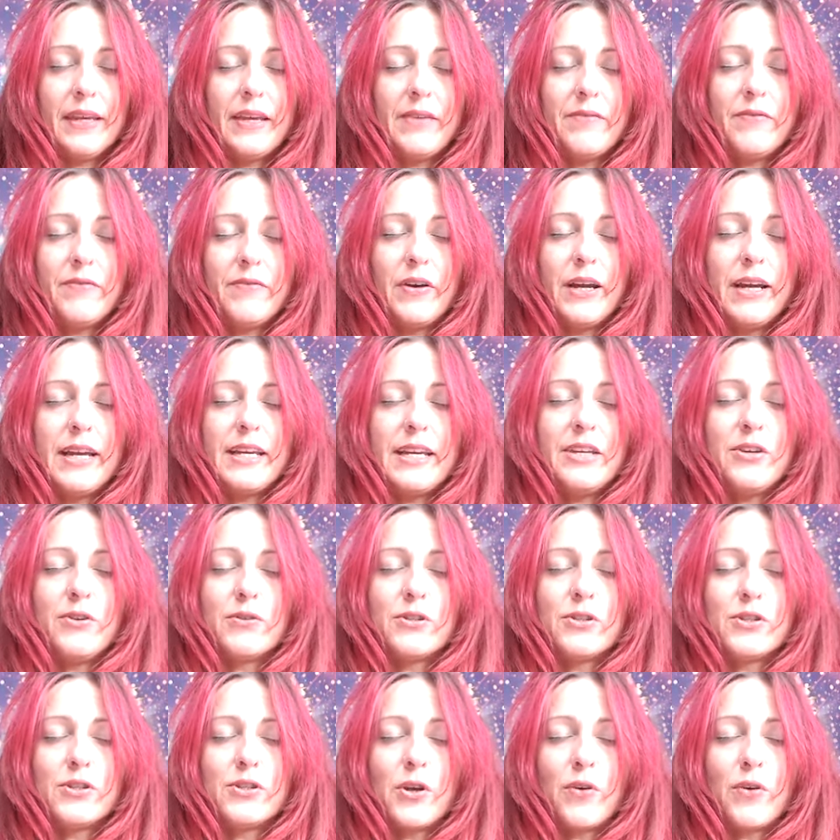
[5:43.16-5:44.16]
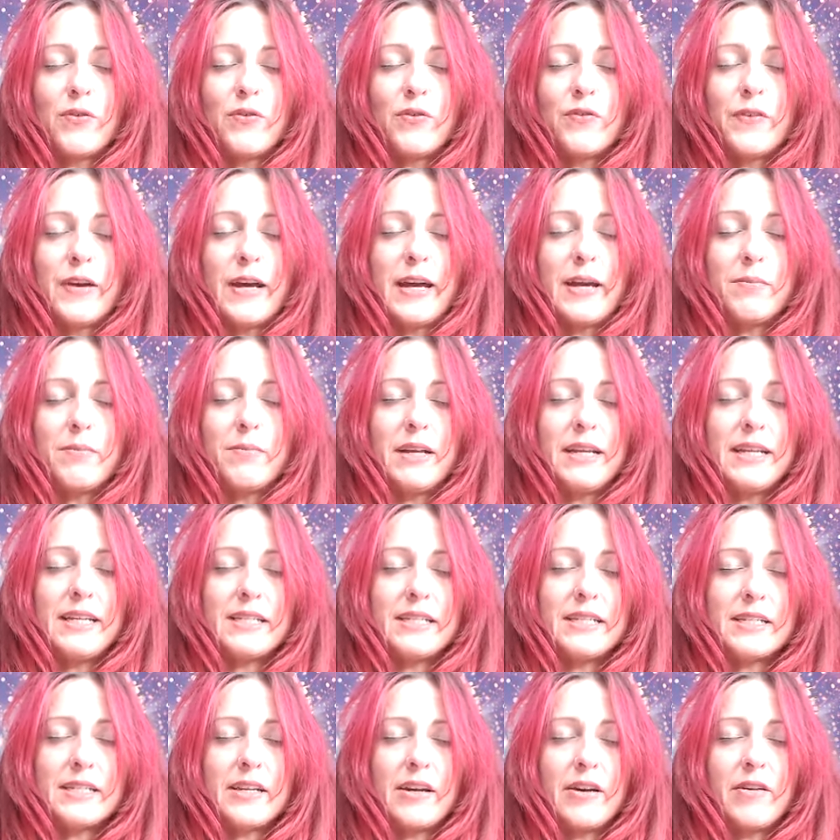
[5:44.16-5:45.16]
Inviting your soul family,
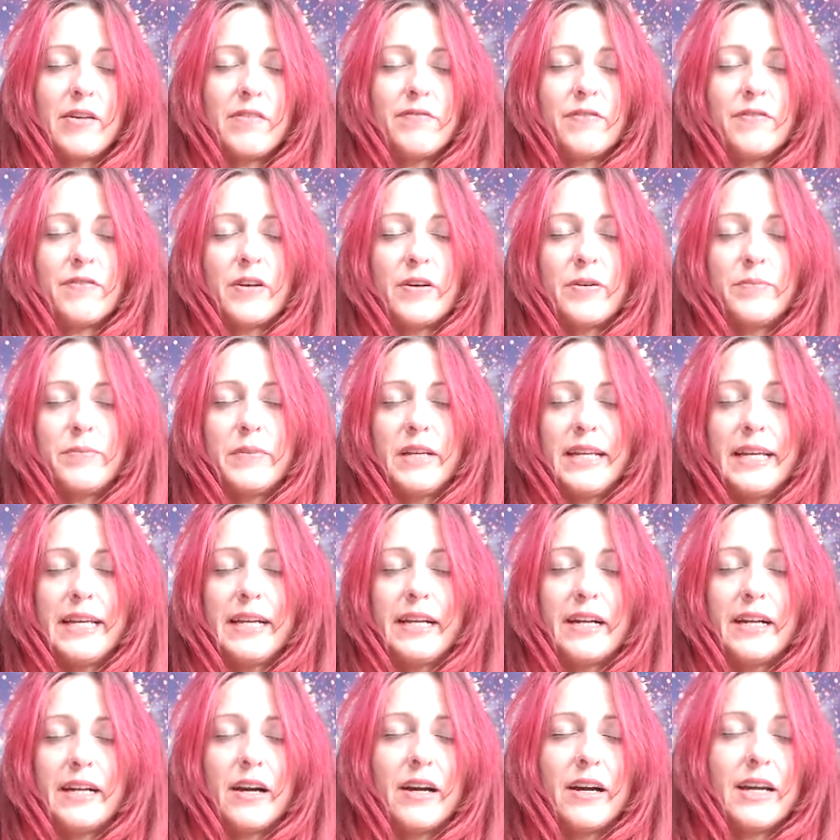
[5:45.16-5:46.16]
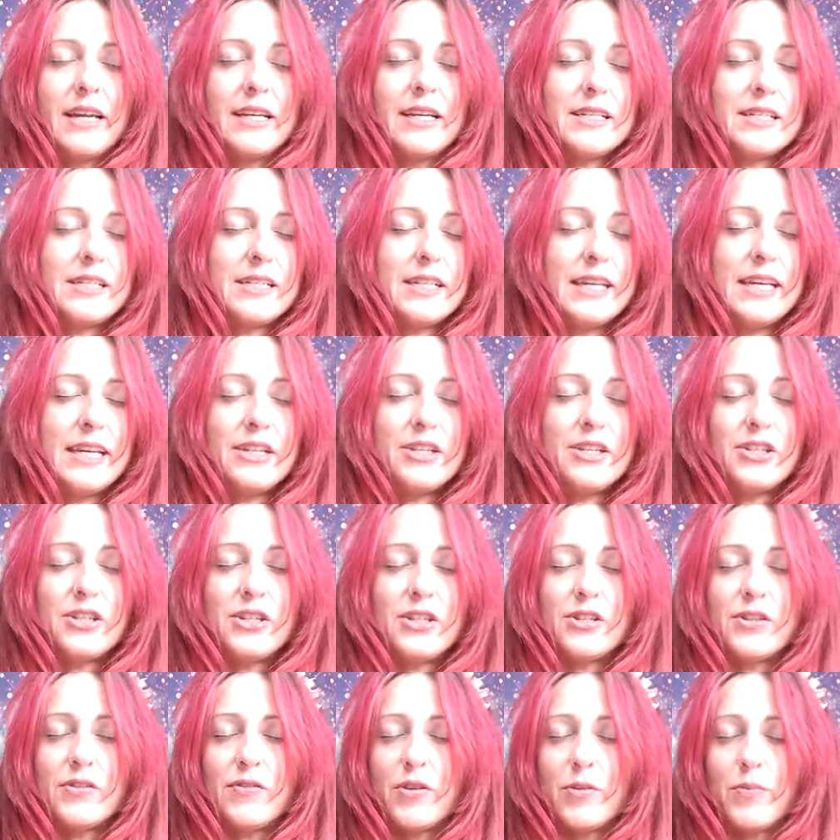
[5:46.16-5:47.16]
star family, guides,
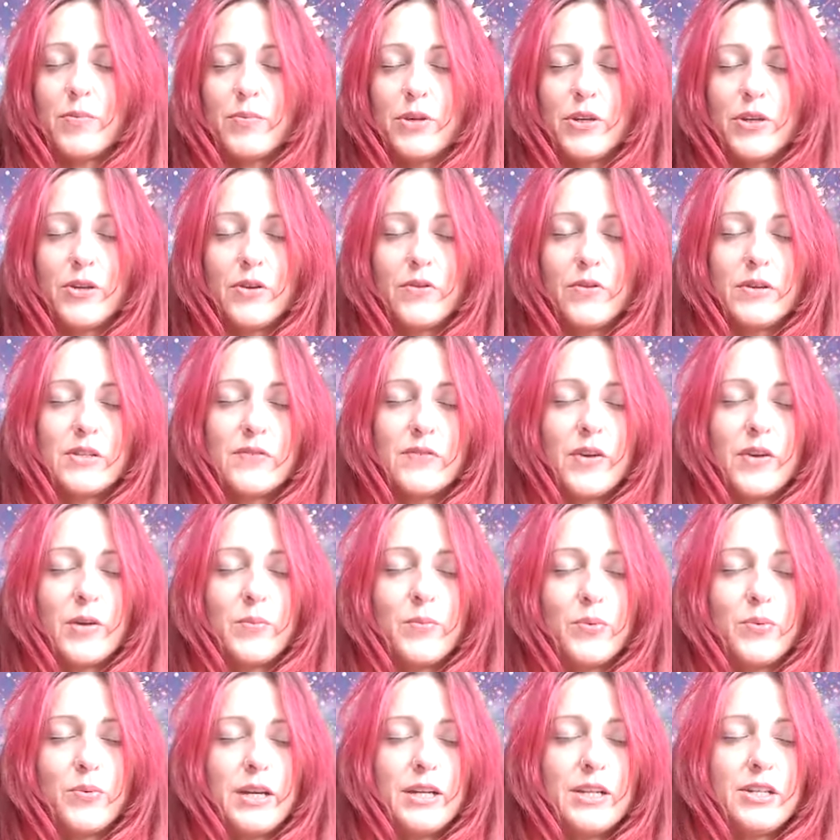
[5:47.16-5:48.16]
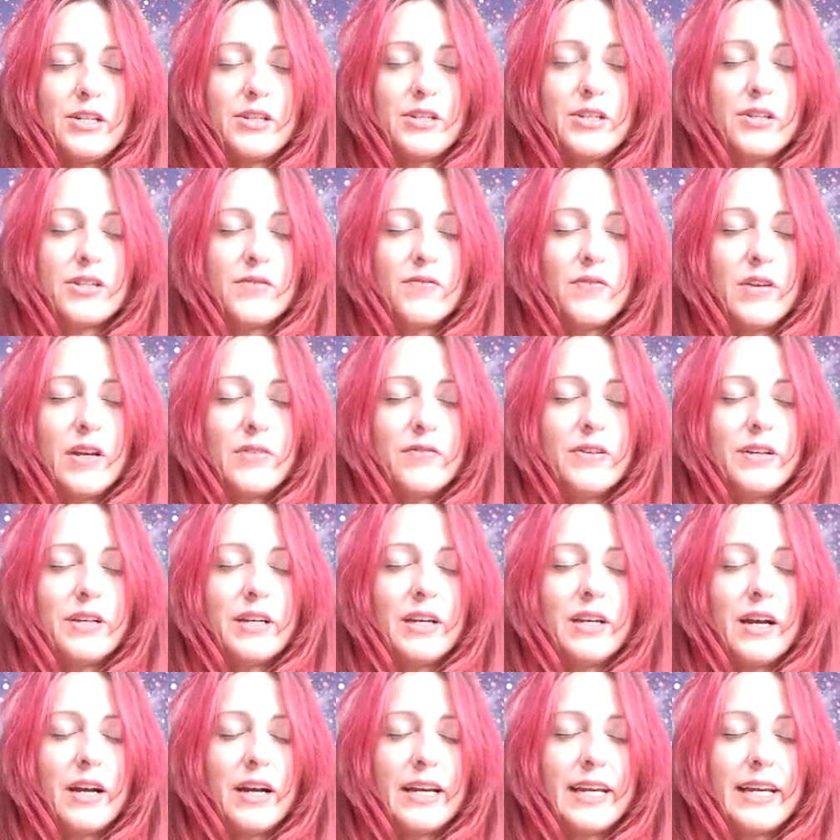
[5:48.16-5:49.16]
teachers at the purest vibrations of love
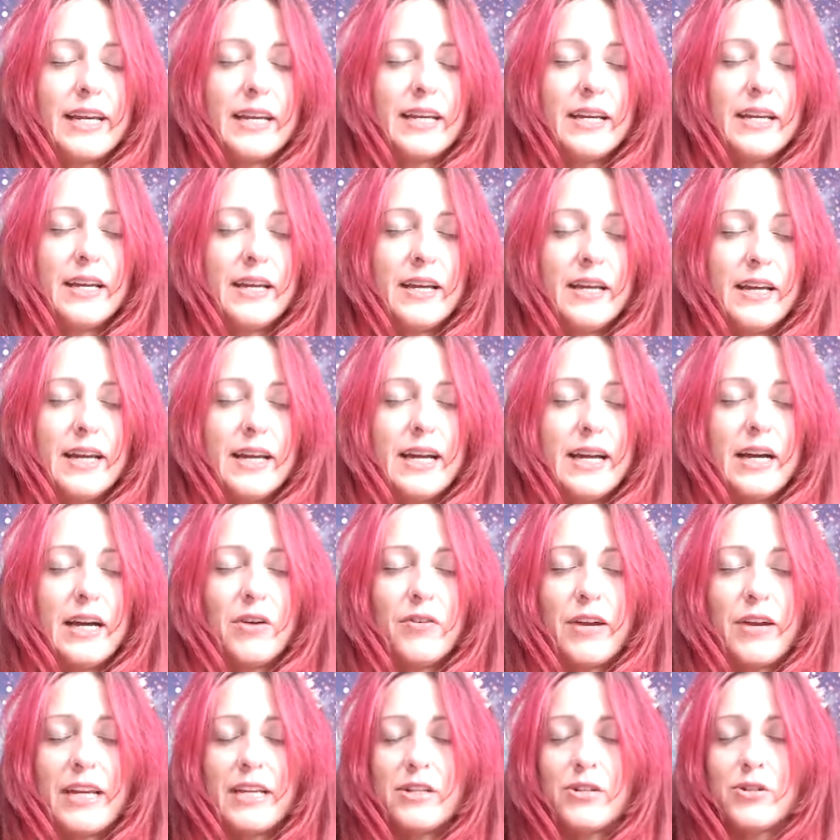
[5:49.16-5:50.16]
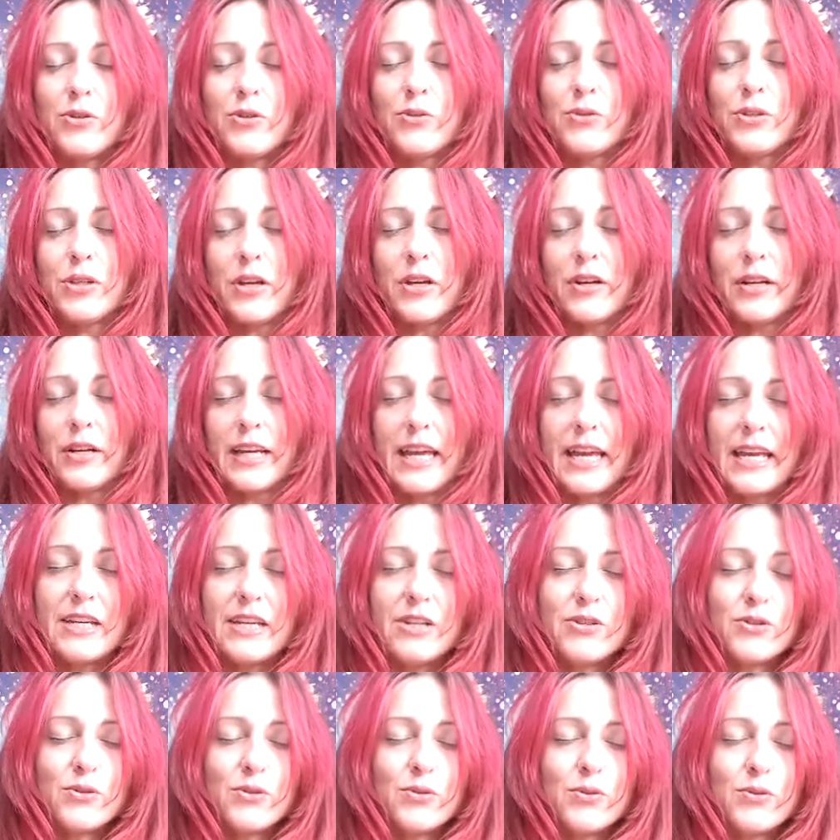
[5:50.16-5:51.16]
and light, our angels,
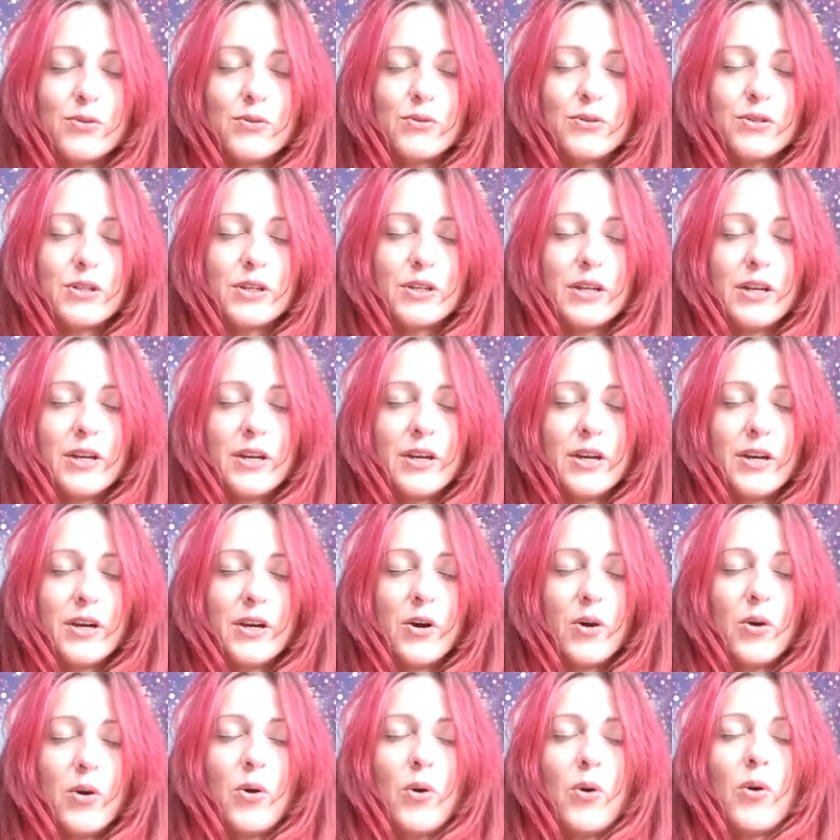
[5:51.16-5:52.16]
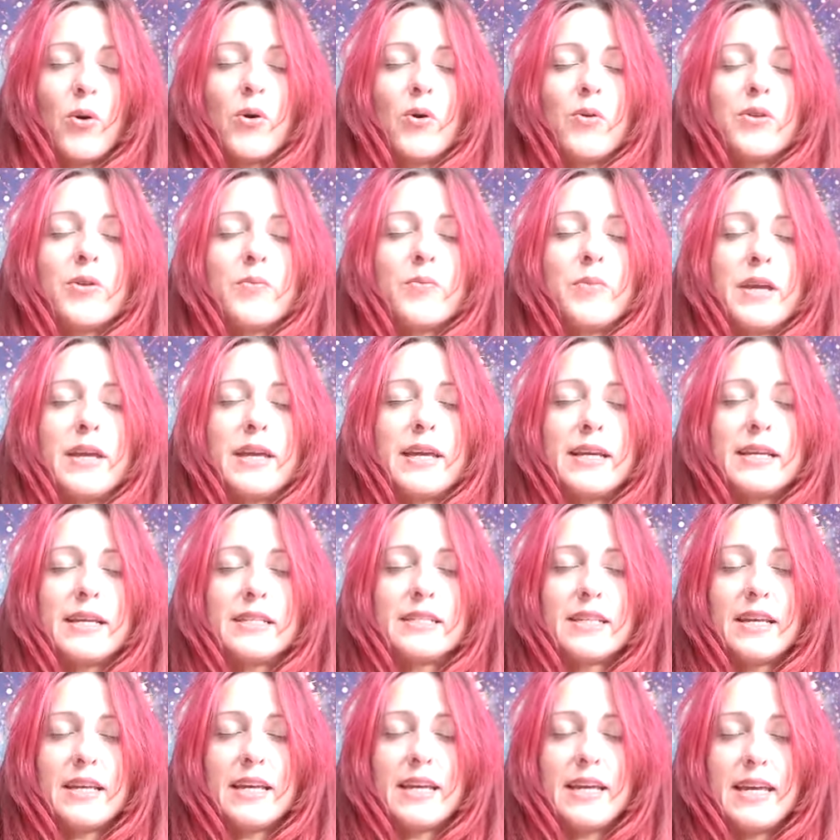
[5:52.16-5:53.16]
archangels, all the
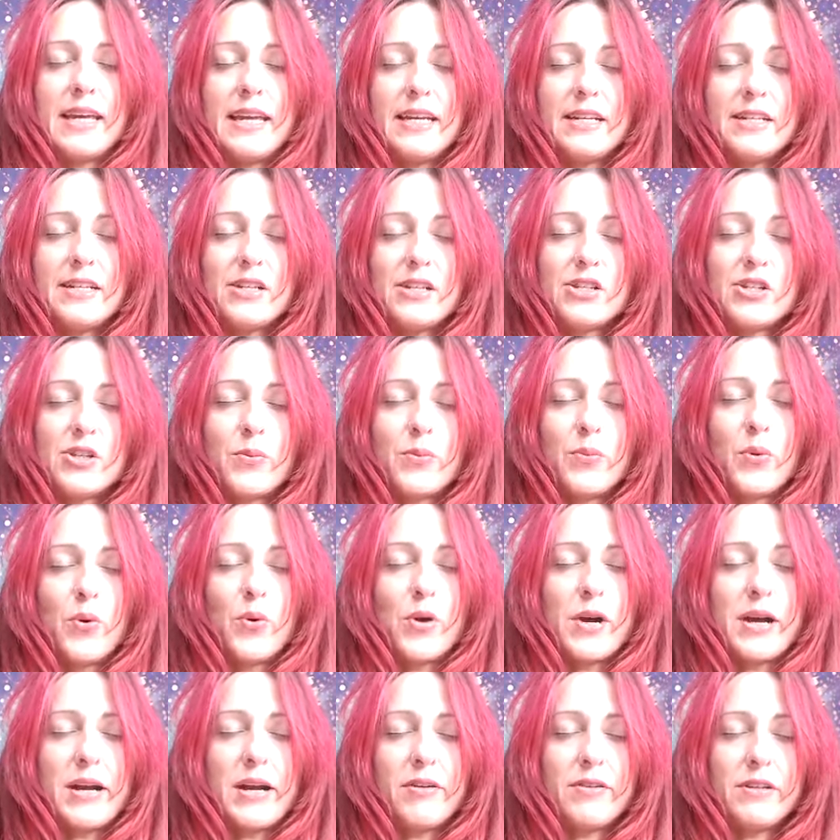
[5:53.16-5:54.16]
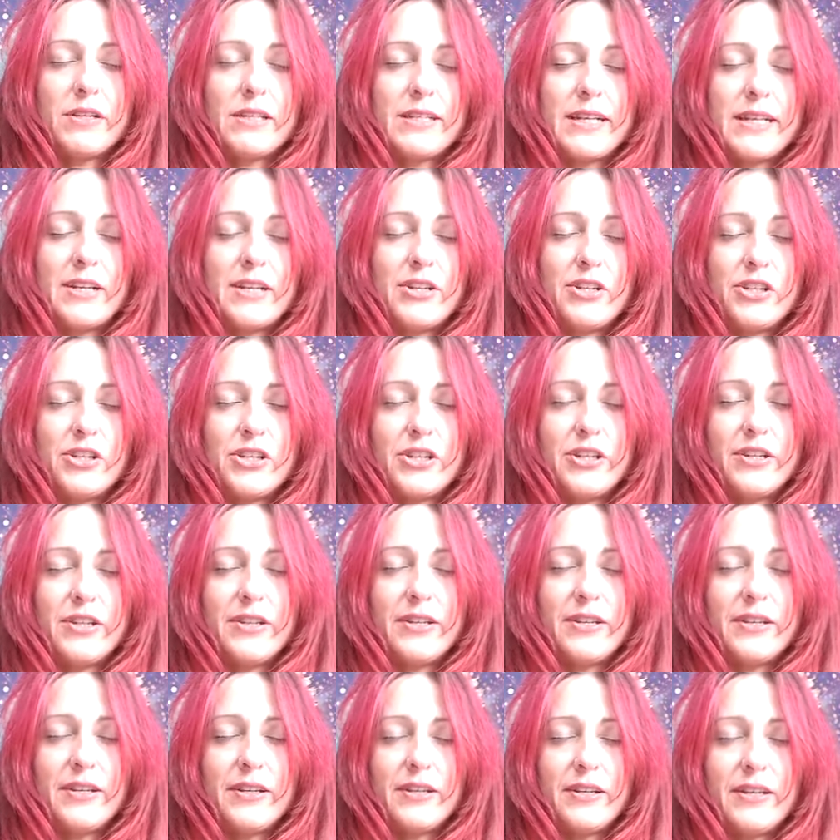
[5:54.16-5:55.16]
beings that are here to support our
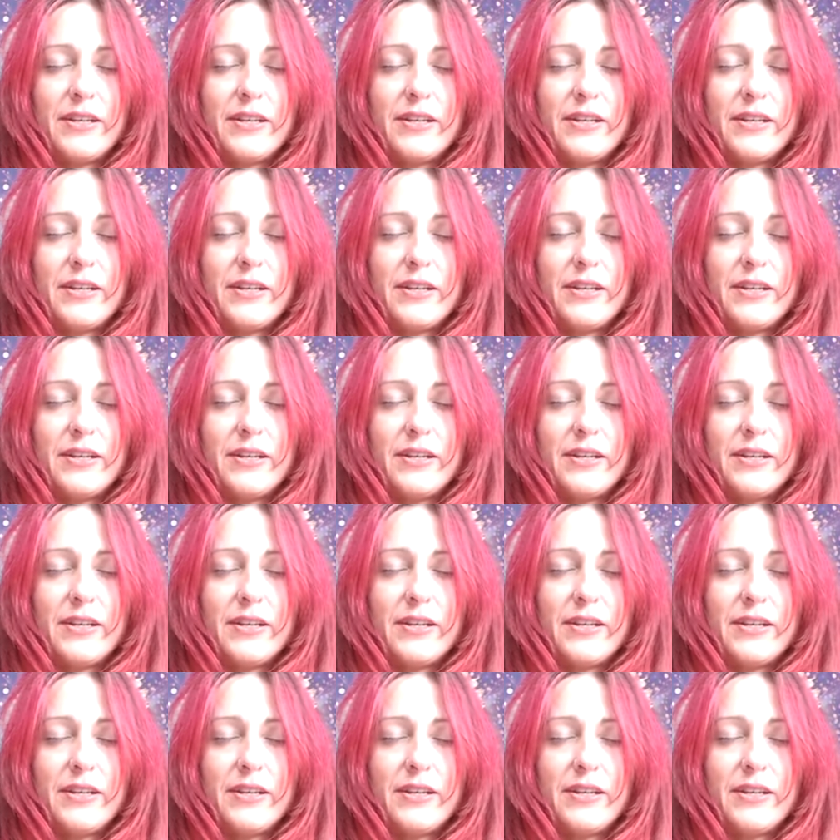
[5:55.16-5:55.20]
ascension